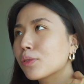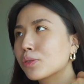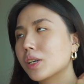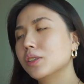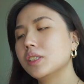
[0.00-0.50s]

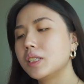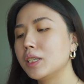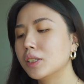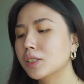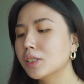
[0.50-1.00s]
Throughout the
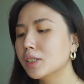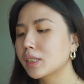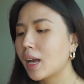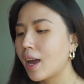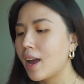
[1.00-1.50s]
years,
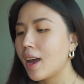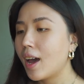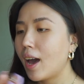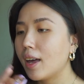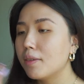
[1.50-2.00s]

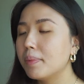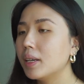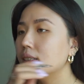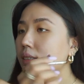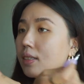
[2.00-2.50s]
I've
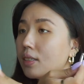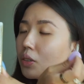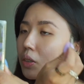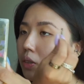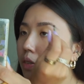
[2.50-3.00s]
been,
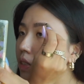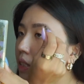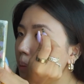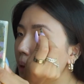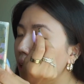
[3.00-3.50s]

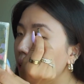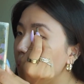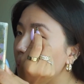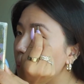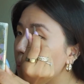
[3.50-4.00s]
stepping up
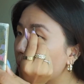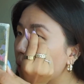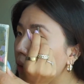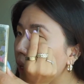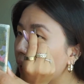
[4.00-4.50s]
my
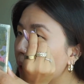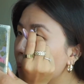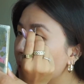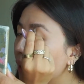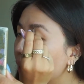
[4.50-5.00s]
brow game,
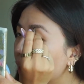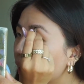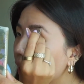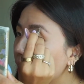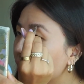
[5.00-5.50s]
and